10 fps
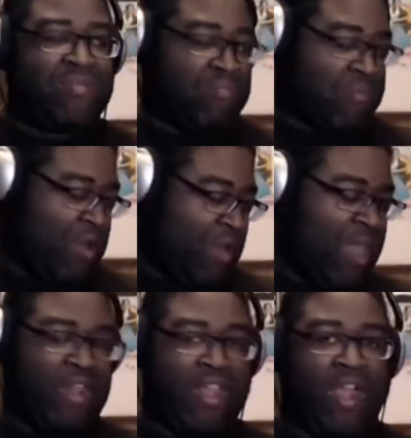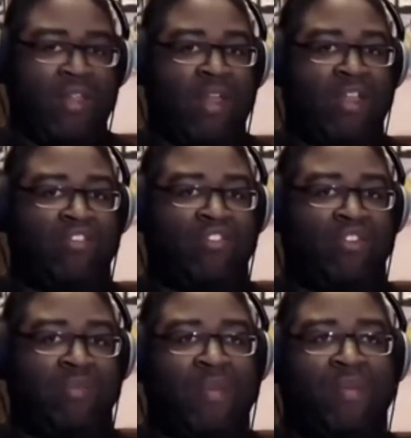Well, I got a gun. I can shoot
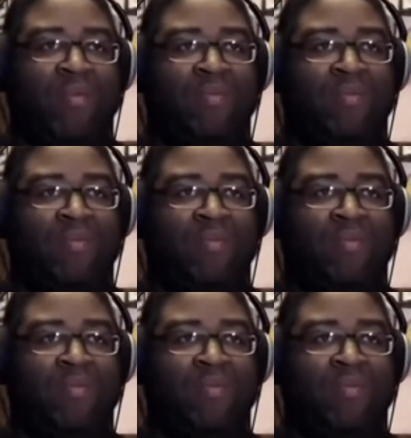people.